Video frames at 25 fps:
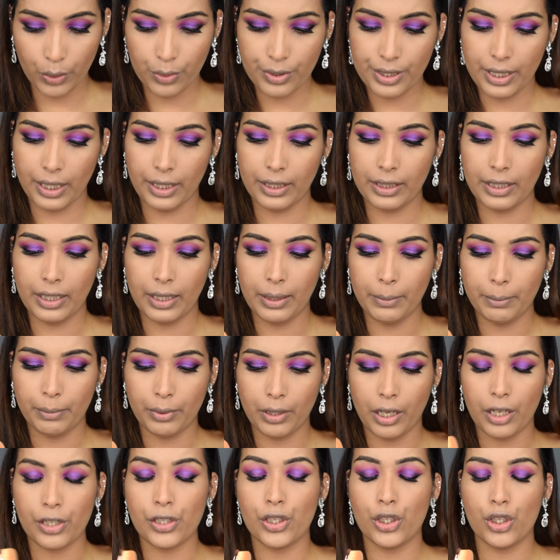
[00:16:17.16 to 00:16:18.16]
using the
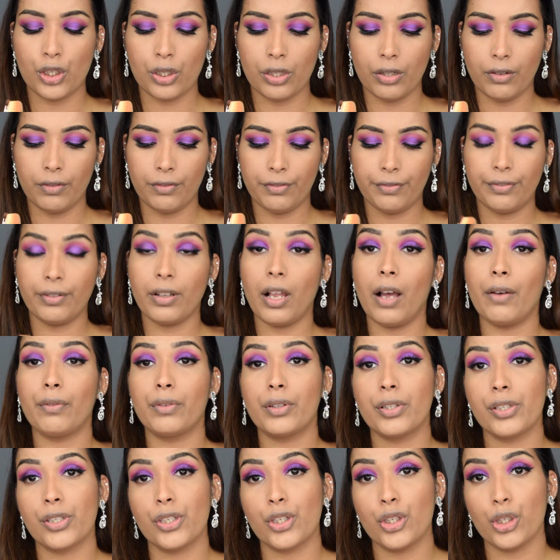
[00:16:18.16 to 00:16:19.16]
blush
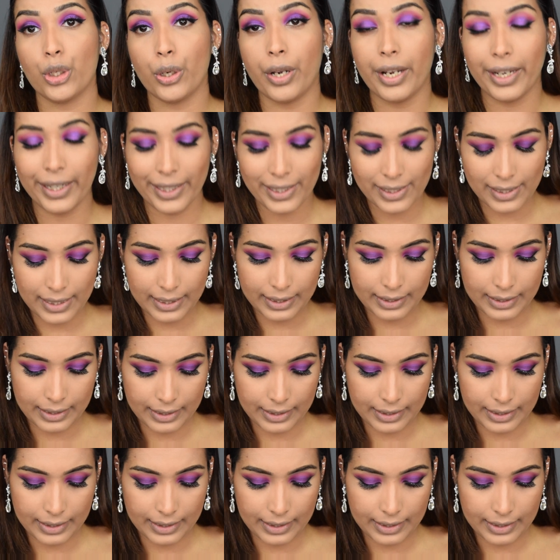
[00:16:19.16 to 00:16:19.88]
Flower Child.